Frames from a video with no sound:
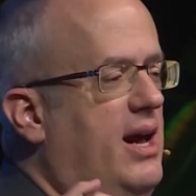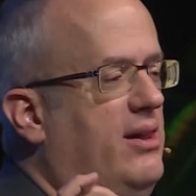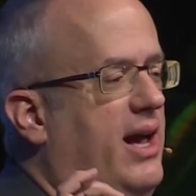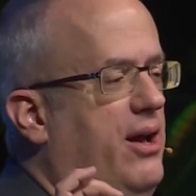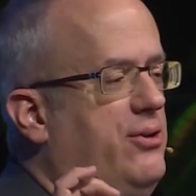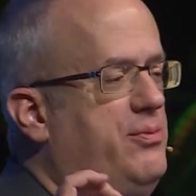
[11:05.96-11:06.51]

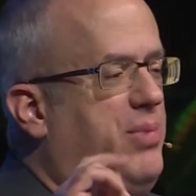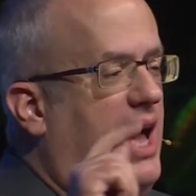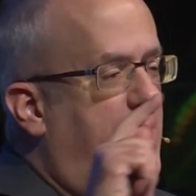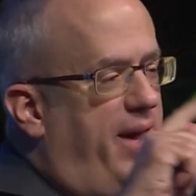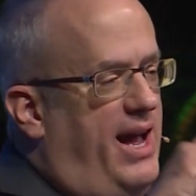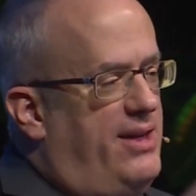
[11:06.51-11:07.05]
allows
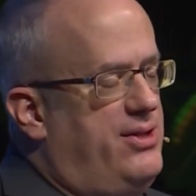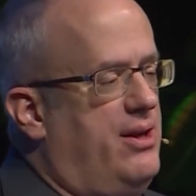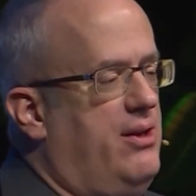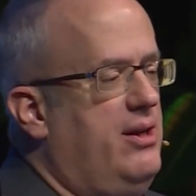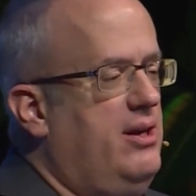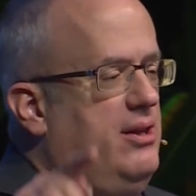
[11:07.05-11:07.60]

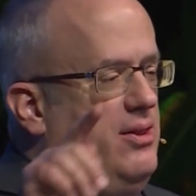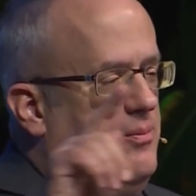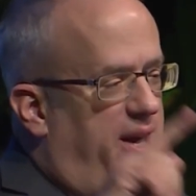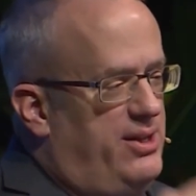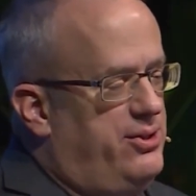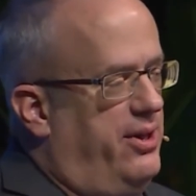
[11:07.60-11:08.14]
bypassing the
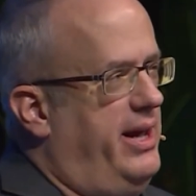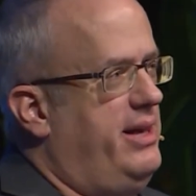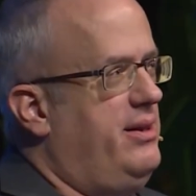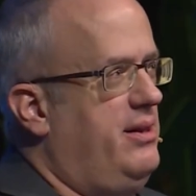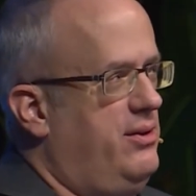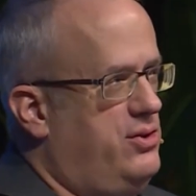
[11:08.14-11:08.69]

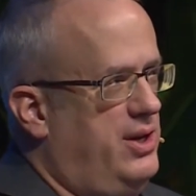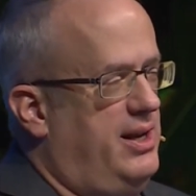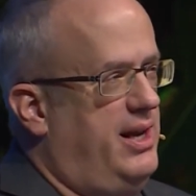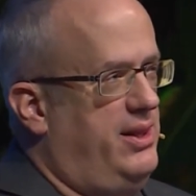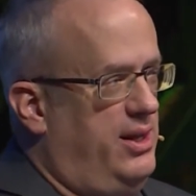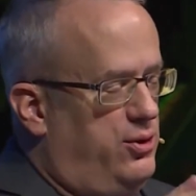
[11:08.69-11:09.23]
baseline
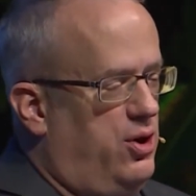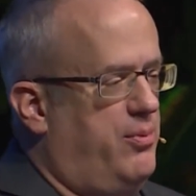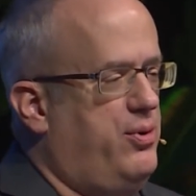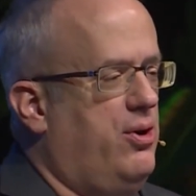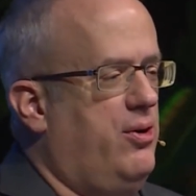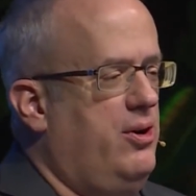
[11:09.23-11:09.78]
JIT and the
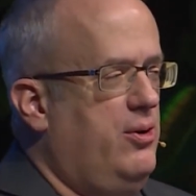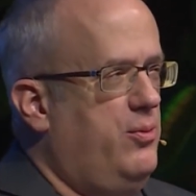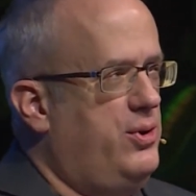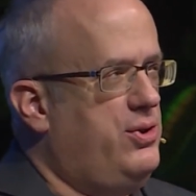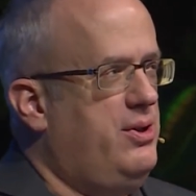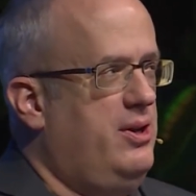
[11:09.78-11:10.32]
interpreter,
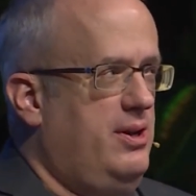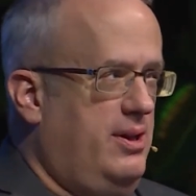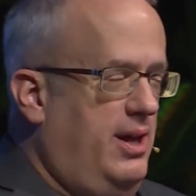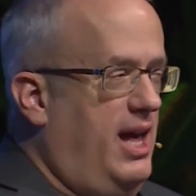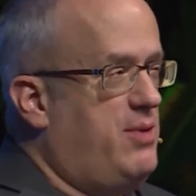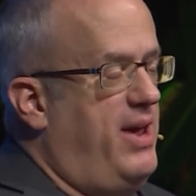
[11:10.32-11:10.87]
which
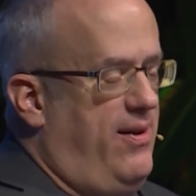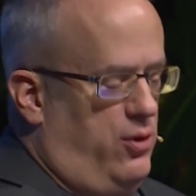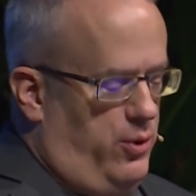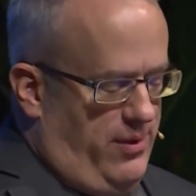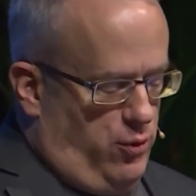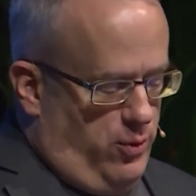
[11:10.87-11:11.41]
has paved
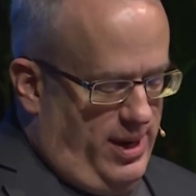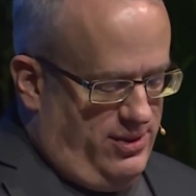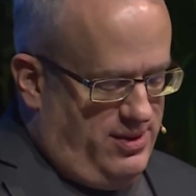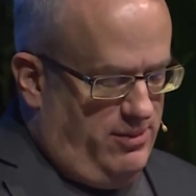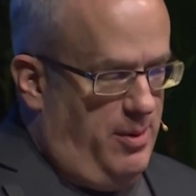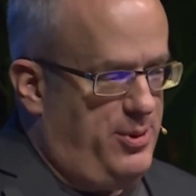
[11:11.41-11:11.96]
the way for
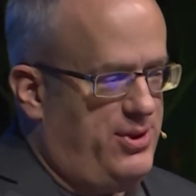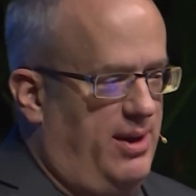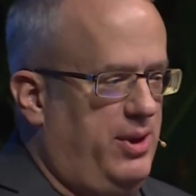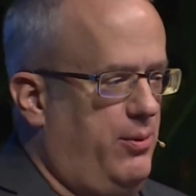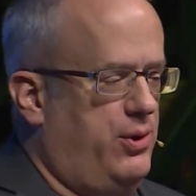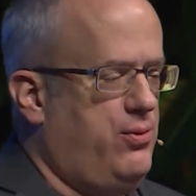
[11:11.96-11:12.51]

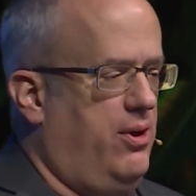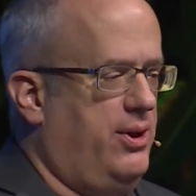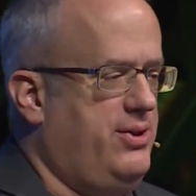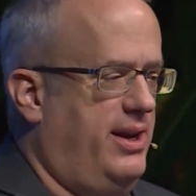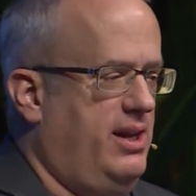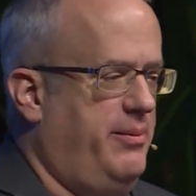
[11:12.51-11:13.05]
WebAssembly, which we're all
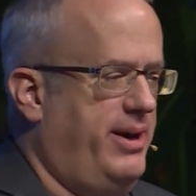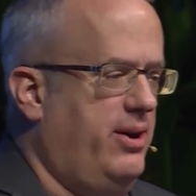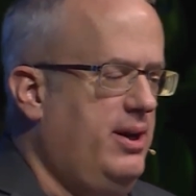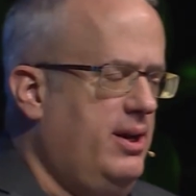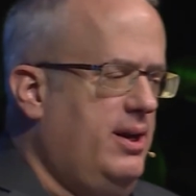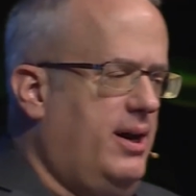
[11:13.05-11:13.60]
excited about.